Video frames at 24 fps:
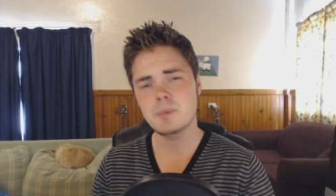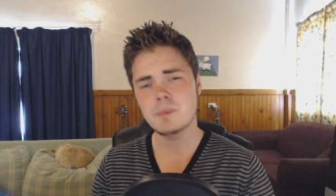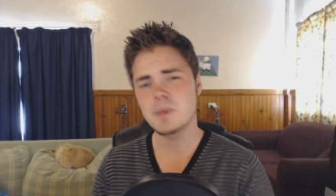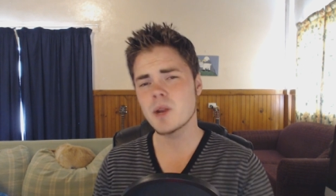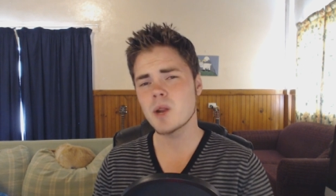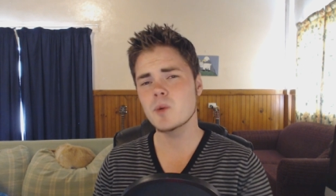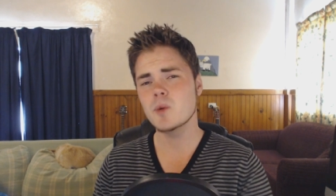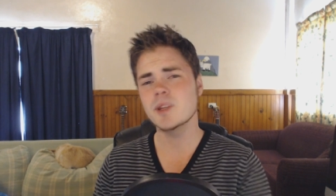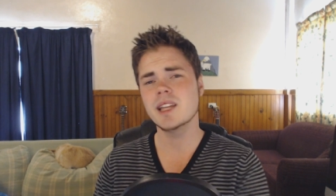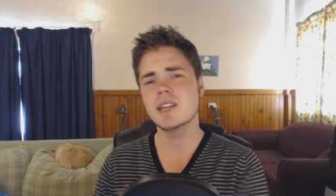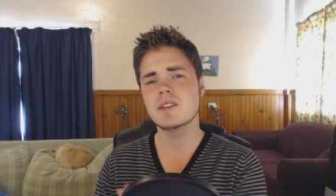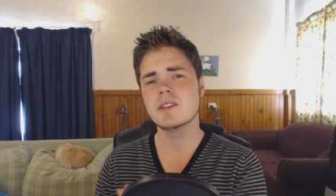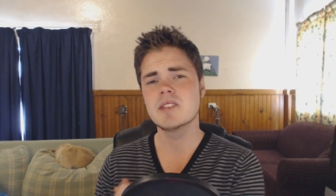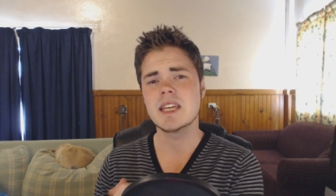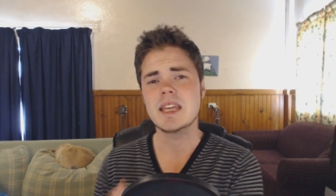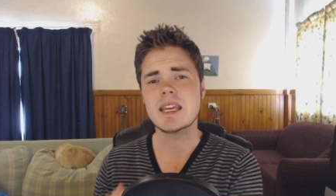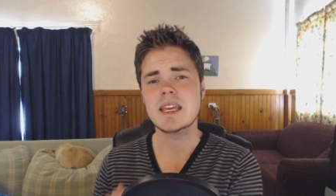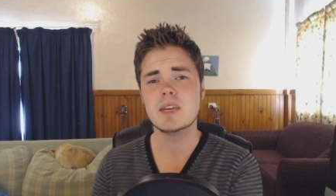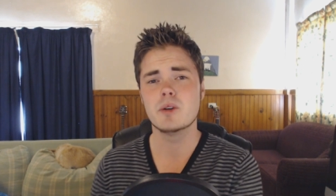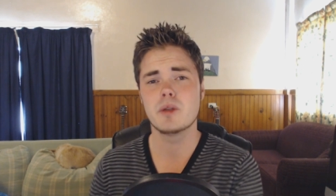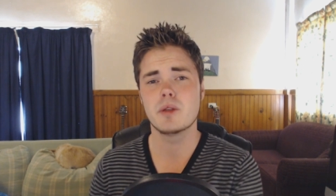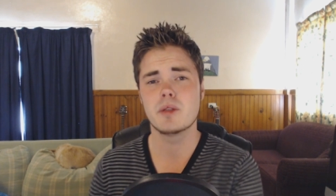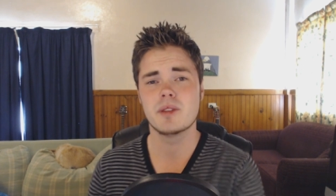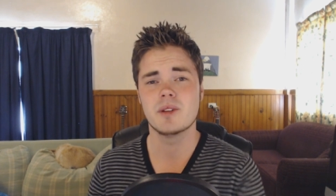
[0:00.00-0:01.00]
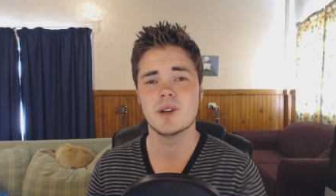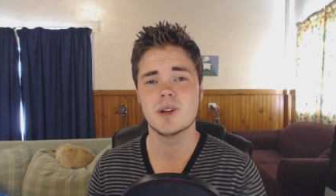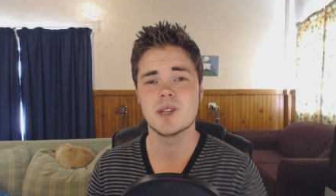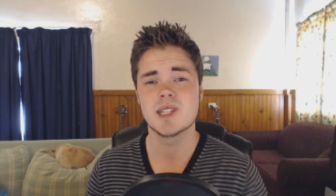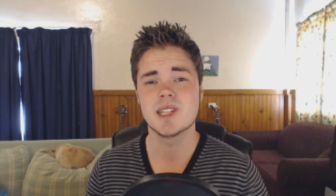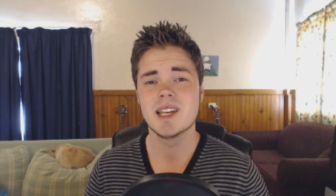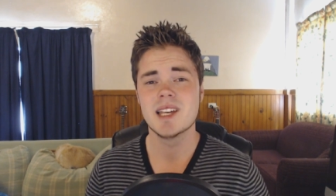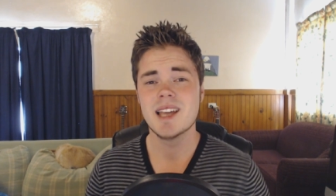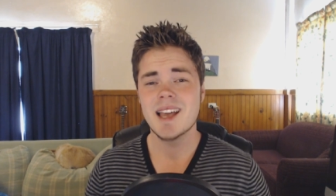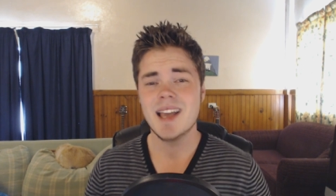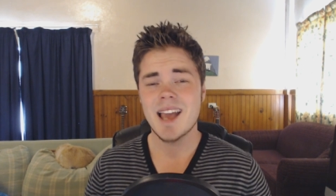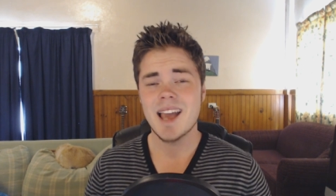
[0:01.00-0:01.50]
But I would love to hear your
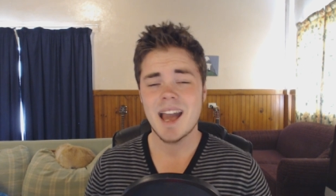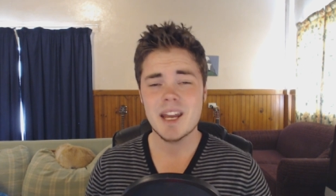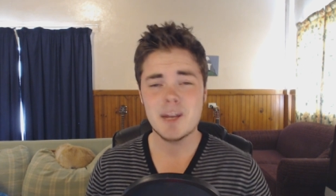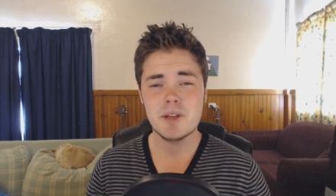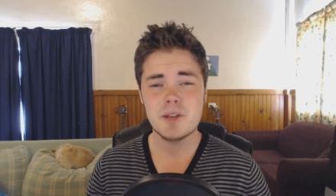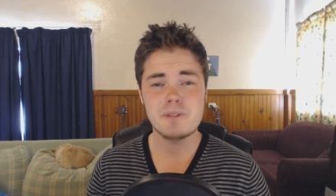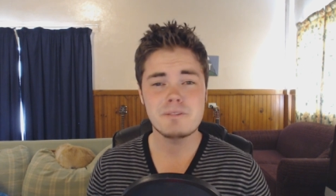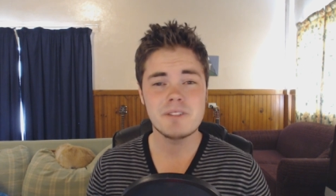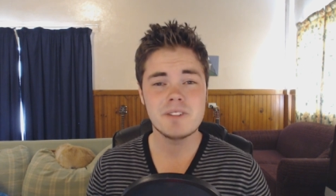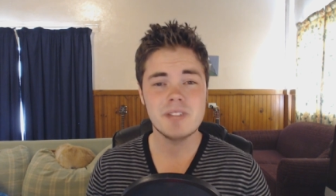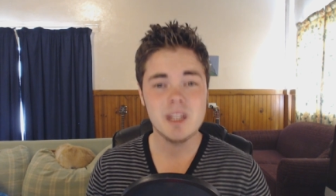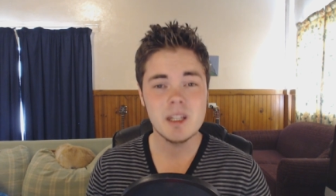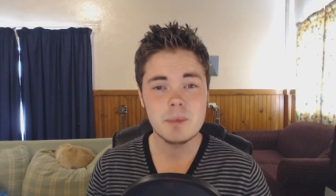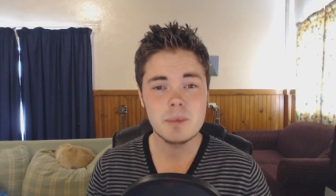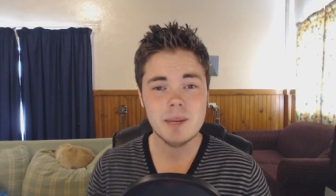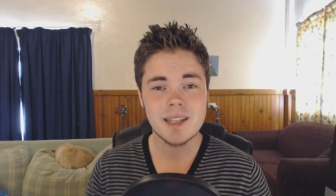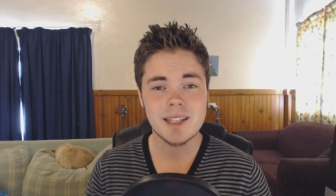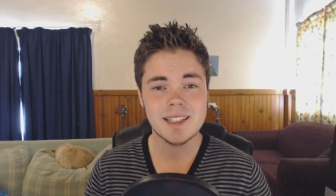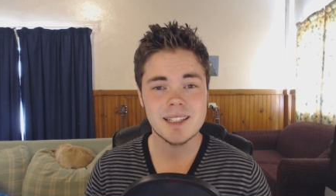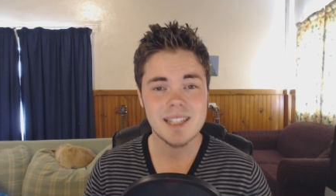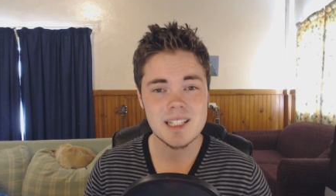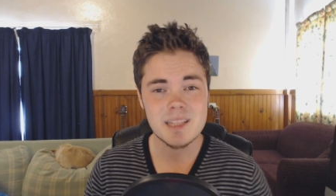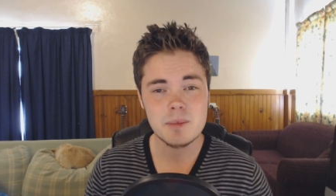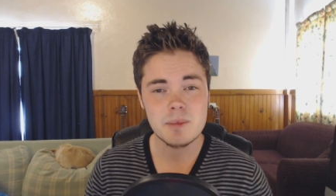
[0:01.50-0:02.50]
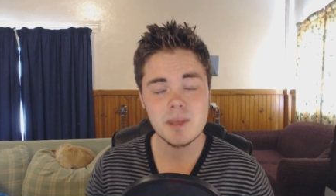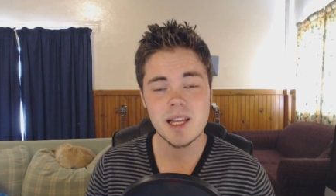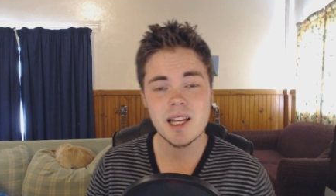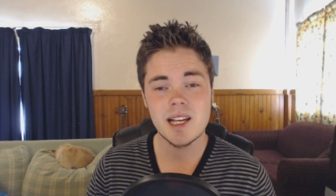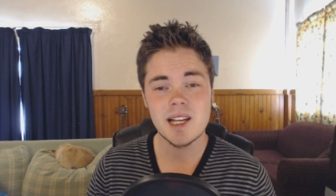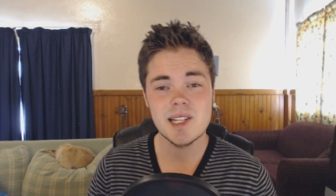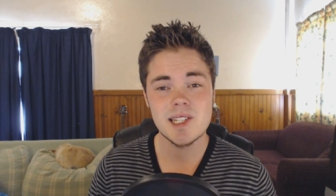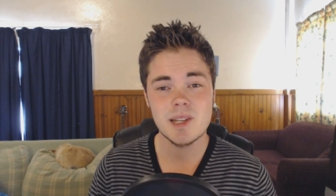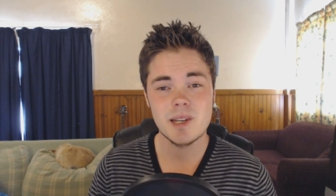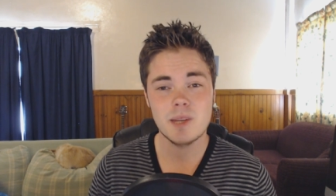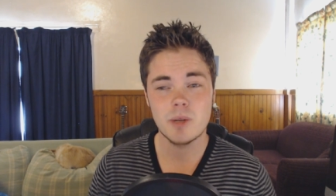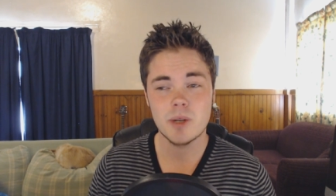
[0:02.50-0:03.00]
thoughts. How do you feel about Let's
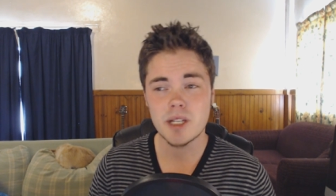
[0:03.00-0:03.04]
Plays?